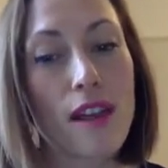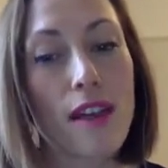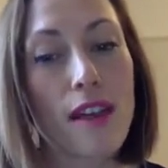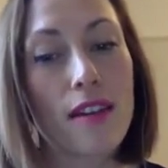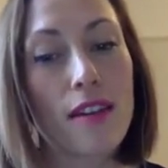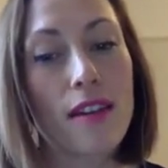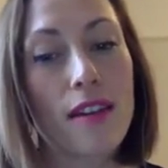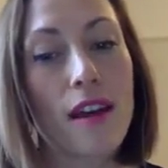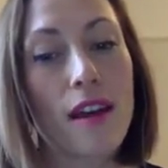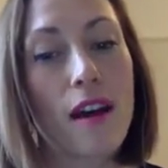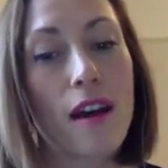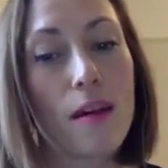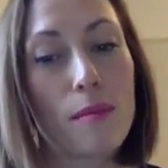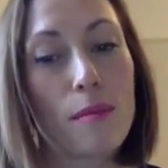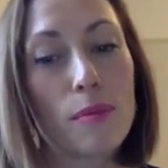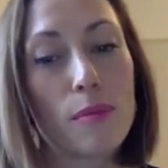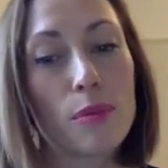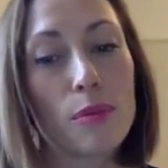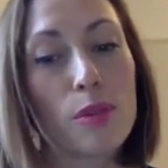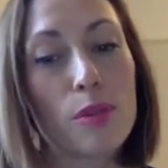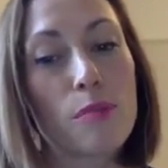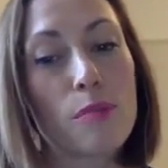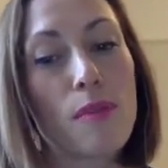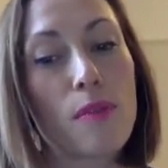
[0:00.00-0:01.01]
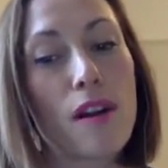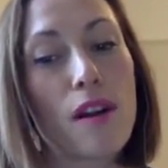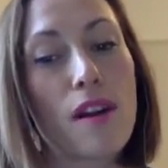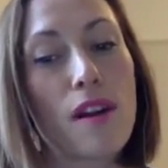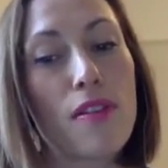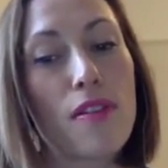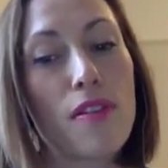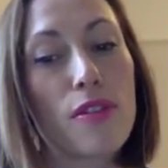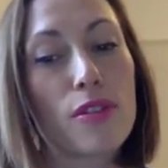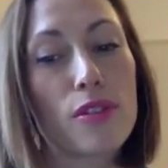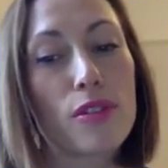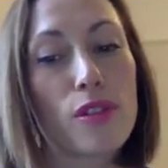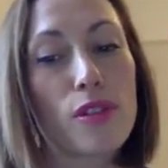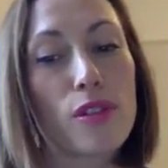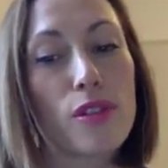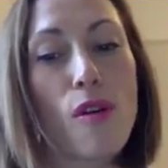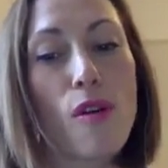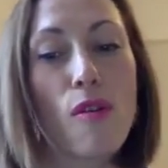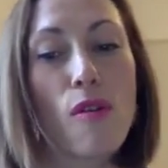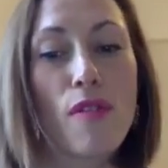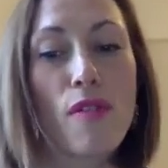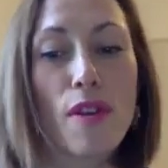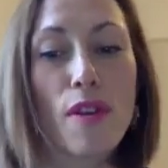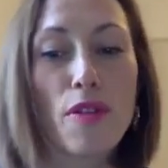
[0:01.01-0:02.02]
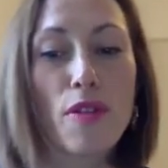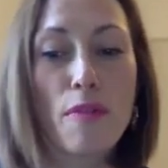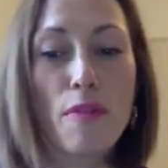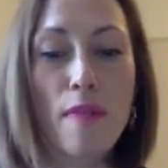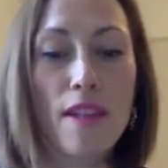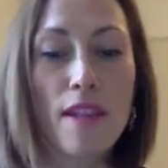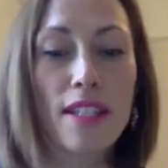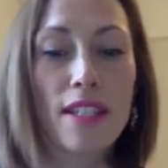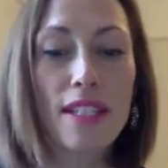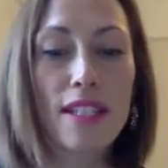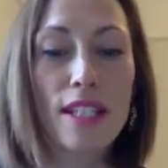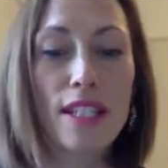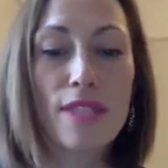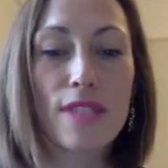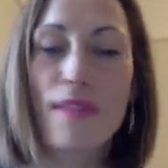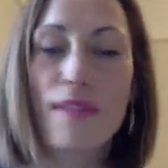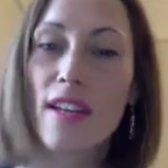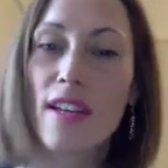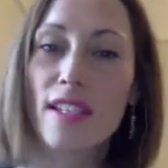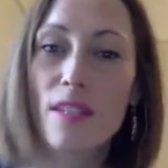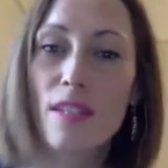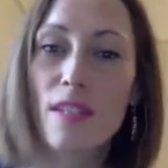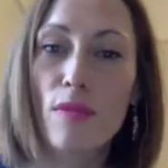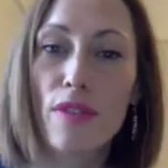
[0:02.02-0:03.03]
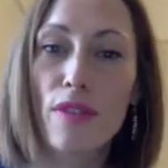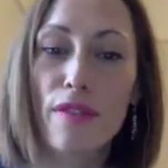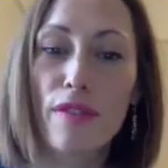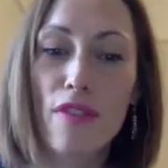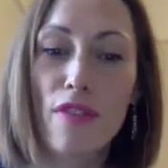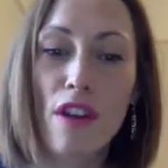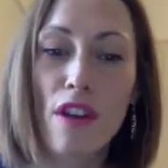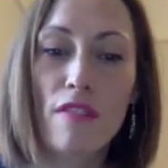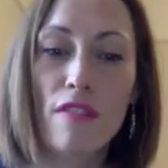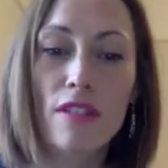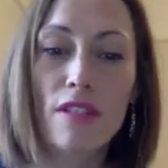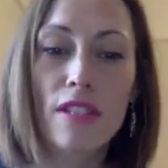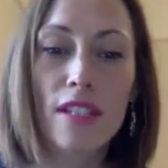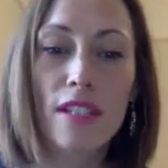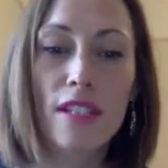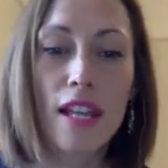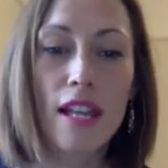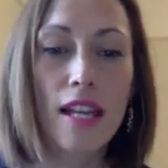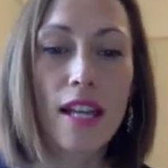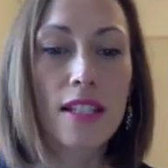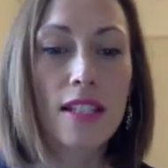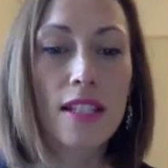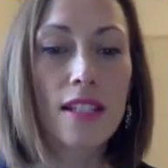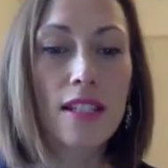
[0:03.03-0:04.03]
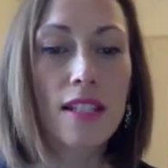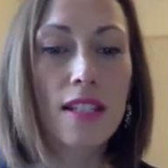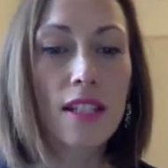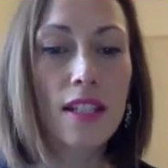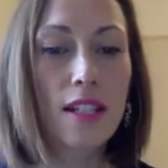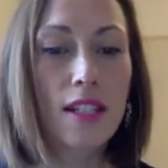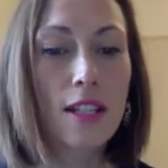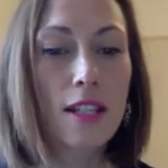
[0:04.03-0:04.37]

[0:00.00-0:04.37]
and humbled by the toll that humanity is facing with the virus. And